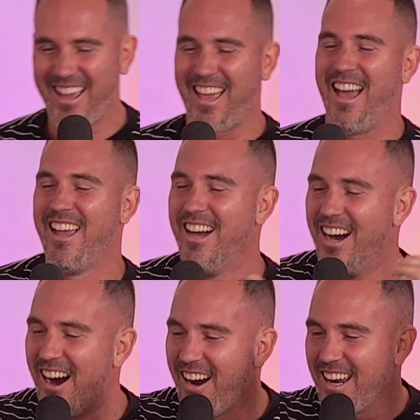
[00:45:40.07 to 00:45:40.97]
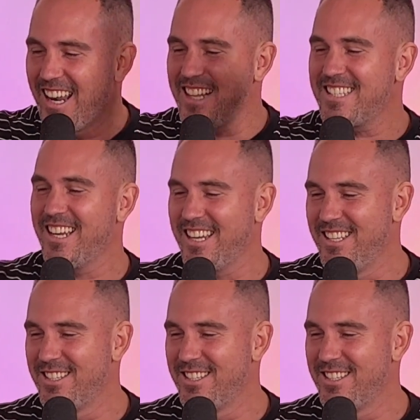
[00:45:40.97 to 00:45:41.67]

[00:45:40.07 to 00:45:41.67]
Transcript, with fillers: Okay. All right, let's you get into...